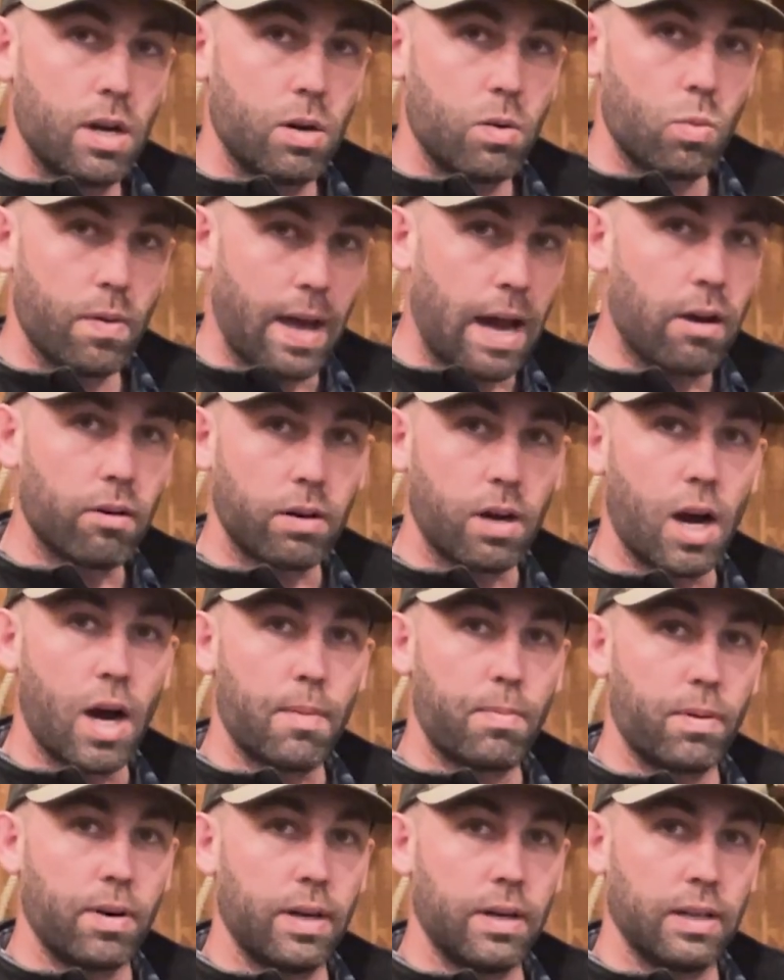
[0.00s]
without
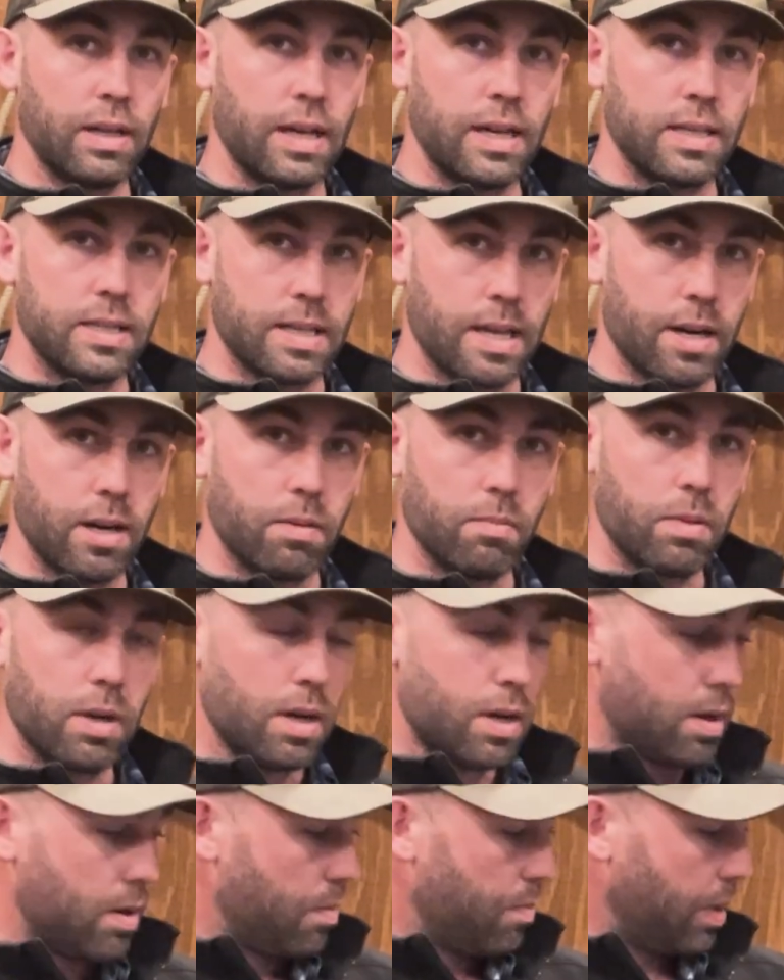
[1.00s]
copper inlays in them
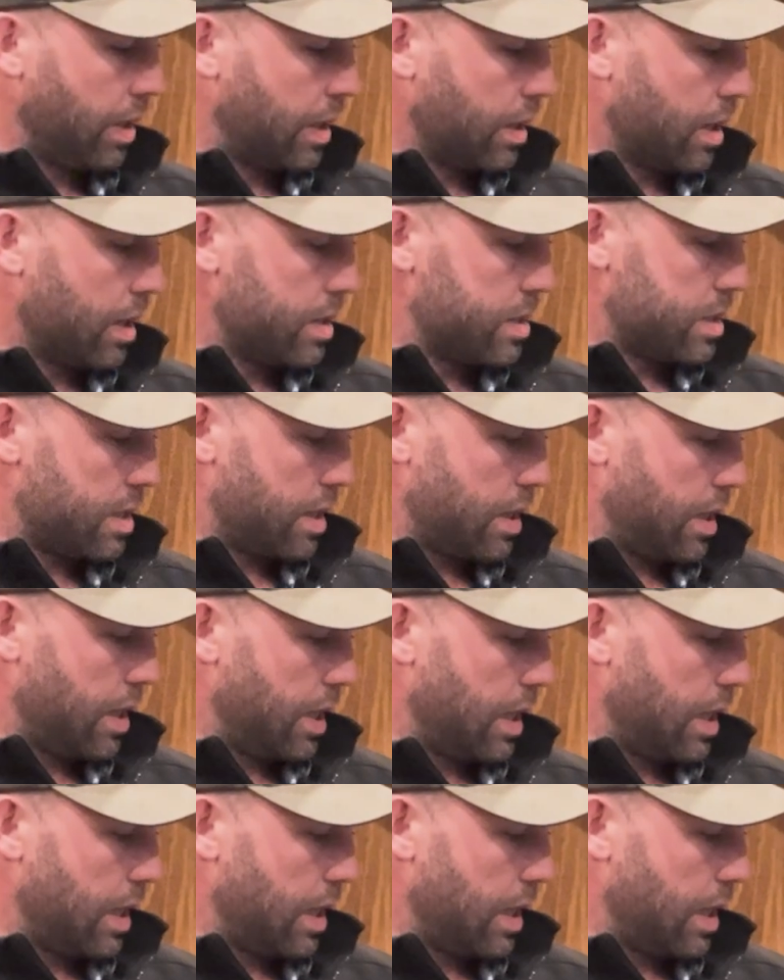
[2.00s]
because